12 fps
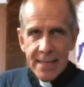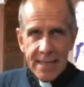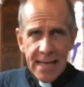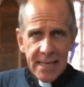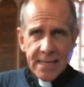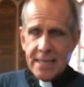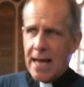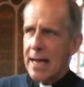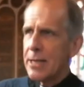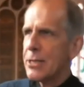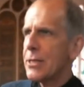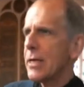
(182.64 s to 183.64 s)
It's this
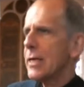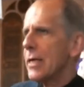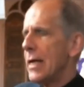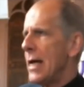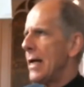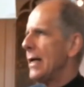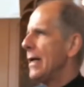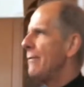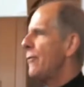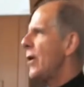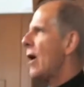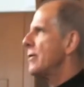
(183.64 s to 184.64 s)
sense that
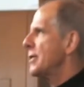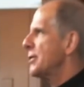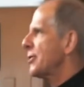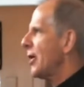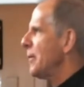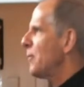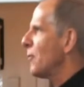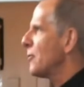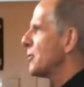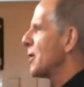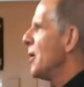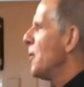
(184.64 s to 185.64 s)
if we are
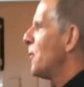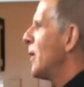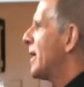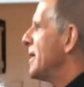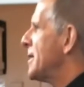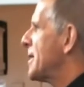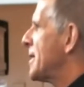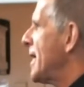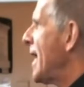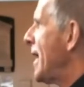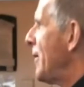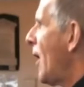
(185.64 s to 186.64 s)
disciples, we can
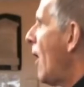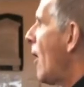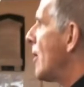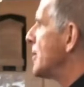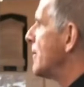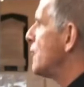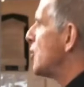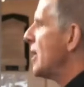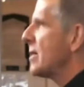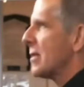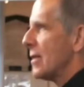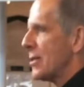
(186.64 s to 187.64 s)
see in the heart of
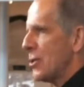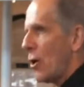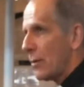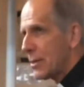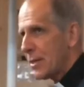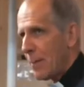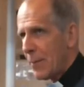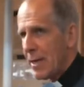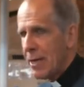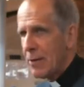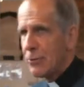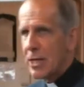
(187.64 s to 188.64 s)
Jesus, not
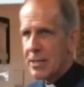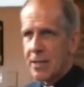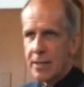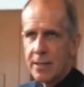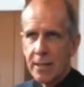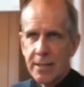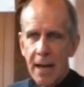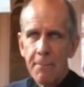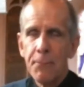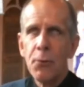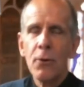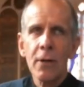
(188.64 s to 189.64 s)
somebody who just does the
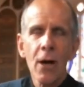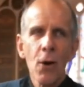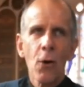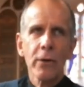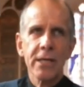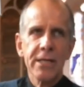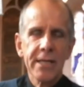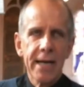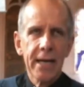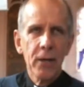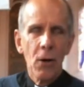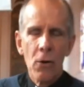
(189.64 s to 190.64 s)
temple or the
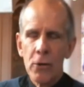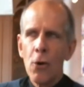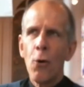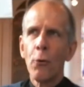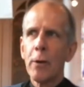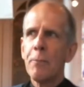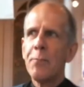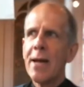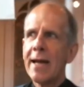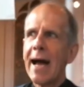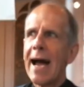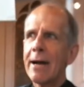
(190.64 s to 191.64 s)
synagogue or the
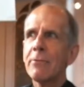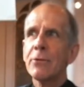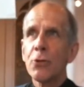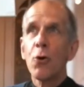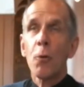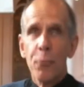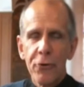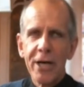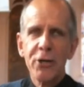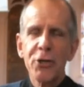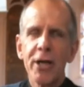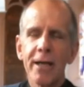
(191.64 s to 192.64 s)
big outdoor
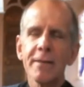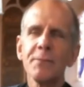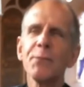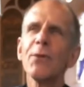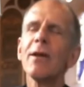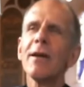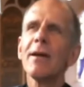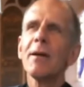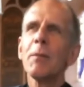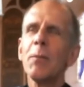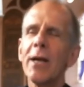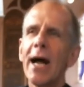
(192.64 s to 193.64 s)
preaching,
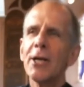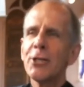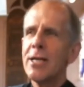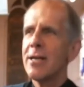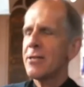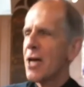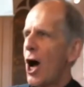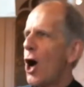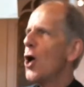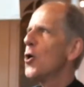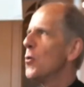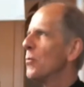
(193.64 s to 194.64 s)
but actually does
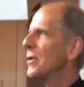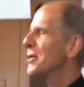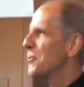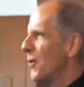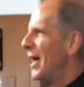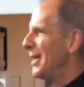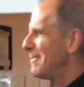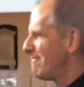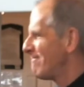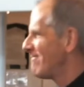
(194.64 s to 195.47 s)
home as well.